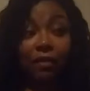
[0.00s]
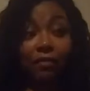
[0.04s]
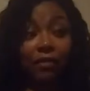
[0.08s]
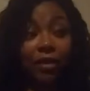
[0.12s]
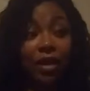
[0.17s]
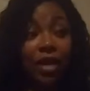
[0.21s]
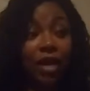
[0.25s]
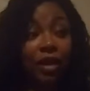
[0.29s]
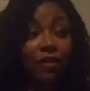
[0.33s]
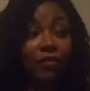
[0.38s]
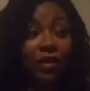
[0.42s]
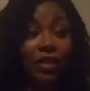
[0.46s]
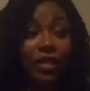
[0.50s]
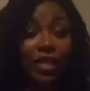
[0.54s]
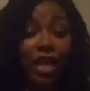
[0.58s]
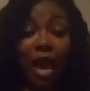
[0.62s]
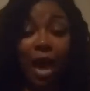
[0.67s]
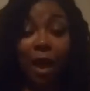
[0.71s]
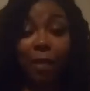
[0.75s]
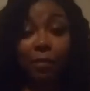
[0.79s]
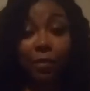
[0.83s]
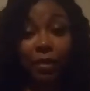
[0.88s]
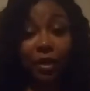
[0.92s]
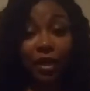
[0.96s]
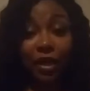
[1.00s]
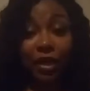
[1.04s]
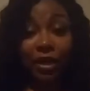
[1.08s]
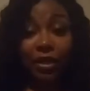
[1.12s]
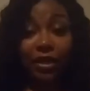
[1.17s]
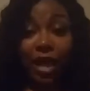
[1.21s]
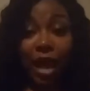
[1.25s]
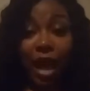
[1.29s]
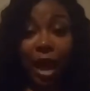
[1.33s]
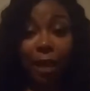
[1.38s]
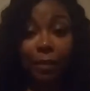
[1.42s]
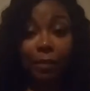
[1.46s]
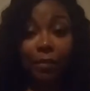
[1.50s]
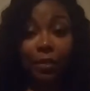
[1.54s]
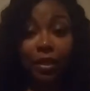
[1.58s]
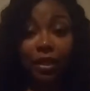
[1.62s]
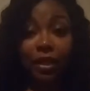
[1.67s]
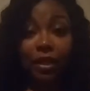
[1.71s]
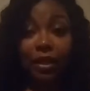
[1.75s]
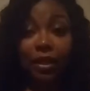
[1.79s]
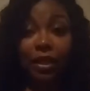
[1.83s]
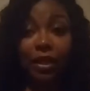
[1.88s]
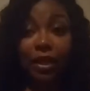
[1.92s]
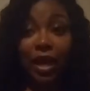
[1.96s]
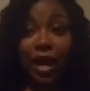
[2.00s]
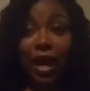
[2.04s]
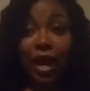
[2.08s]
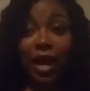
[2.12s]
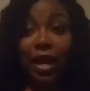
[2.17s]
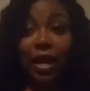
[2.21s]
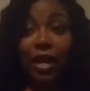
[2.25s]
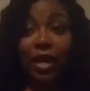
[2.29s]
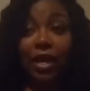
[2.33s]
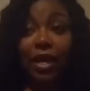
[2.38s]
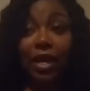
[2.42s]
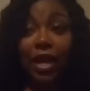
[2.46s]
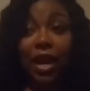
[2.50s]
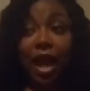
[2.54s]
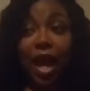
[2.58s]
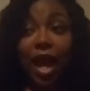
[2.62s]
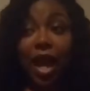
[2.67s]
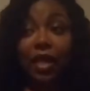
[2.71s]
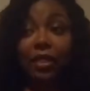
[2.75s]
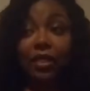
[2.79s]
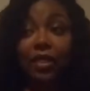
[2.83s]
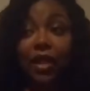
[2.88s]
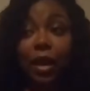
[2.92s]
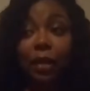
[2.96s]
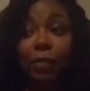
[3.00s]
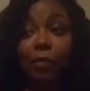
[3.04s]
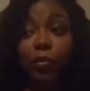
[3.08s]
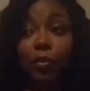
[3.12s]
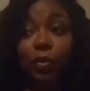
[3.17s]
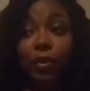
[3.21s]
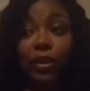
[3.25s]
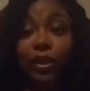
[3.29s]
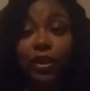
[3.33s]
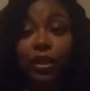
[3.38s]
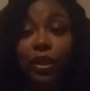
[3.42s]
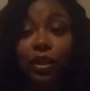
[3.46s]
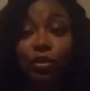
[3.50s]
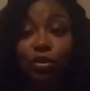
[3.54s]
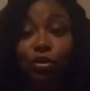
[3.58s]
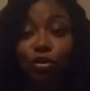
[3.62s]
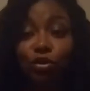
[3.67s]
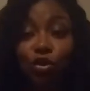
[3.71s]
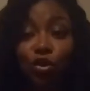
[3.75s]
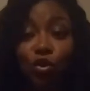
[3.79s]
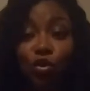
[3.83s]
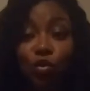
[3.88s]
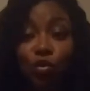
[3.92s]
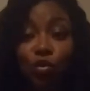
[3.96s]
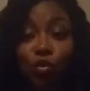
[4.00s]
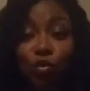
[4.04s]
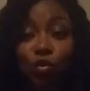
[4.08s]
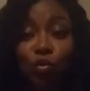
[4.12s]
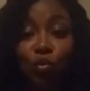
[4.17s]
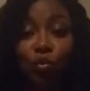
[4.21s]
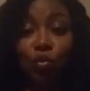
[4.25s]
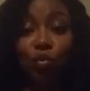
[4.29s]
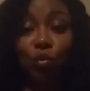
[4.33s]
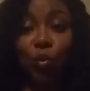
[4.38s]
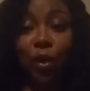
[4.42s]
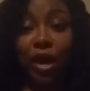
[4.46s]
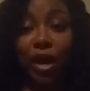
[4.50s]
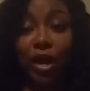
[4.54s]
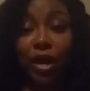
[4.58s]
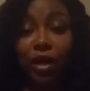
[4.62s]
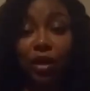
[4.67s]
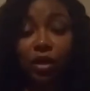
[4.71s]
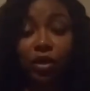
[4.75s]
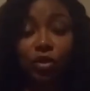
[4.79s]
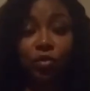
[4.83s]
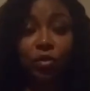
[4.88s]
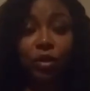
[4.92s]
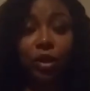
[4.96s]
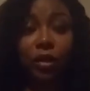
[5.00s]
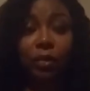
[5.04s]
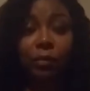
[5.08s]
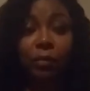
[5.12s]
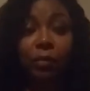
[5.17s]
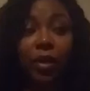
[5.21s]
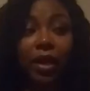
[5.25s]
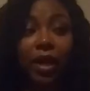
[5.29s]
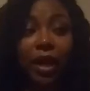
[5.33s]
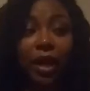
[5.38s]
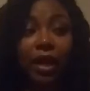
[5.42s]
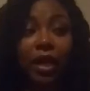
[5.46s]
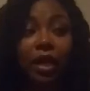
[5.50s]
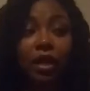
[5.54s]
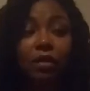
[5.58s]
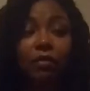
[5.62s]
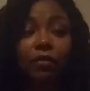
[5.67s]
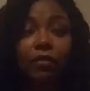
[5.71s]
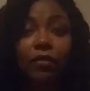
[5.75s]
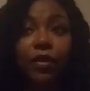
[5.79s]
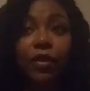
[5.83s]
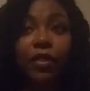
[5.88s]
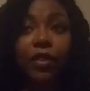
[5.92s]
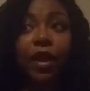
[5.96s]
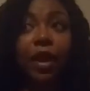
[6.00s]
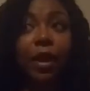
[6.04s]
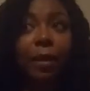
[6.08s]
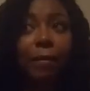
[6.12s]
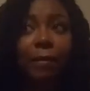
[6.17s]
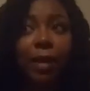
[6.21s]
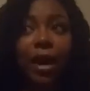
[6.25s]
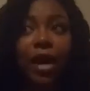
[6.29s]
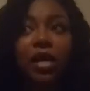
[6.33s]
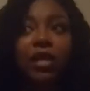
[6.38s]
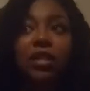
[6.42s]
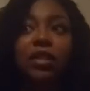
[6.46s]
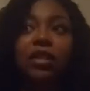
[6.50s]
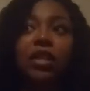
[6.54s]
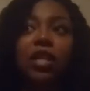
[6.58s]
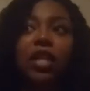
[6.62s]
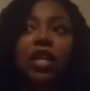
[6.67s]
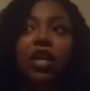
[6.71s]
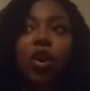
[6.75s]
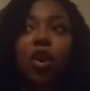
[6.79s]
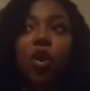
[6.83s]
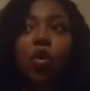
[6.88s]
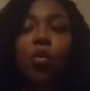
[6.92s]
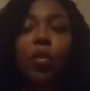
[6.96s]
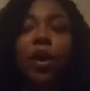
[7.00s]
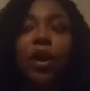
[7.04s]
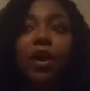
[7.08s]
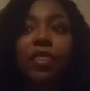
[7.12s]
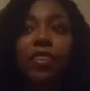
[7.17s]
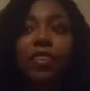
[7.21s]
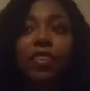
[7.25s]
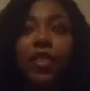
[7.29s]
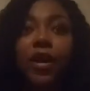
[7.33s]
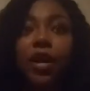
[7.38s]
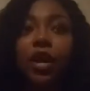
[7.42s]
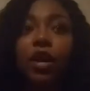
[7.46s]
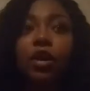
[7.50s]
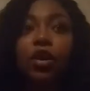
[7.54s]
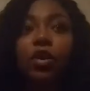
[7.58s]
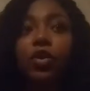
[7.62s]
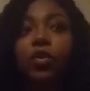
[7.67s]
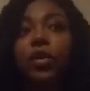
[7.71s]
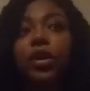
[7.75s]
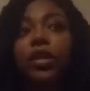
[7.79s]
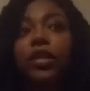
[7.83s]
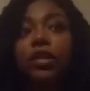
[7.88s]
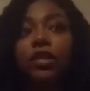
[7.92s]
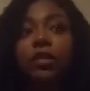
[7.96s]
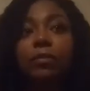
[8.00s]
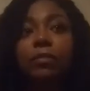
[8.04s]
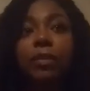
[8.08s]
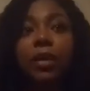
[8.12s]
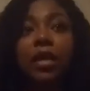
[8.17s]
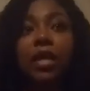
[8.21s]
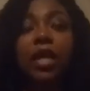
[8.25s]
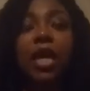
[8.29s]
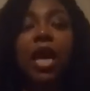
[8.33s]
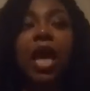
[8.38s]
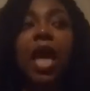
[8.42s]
if it's happening, it's happening. And at that point, there's no way you can plan for their mindset or where they're going to be.